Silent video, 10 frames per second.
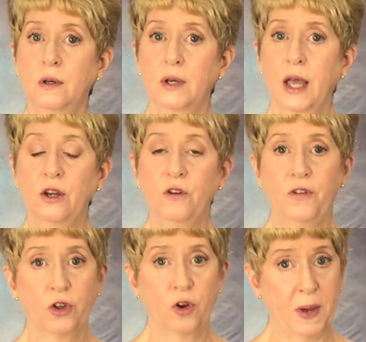Can you
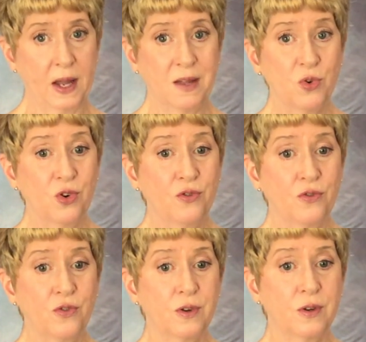feel your belly move?
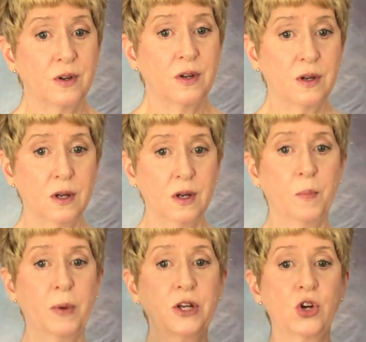
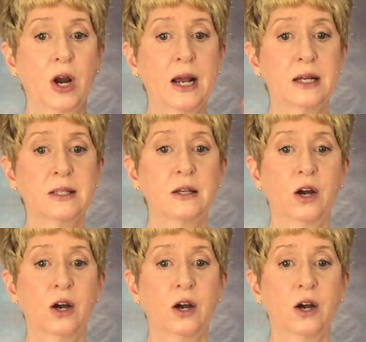Place your hands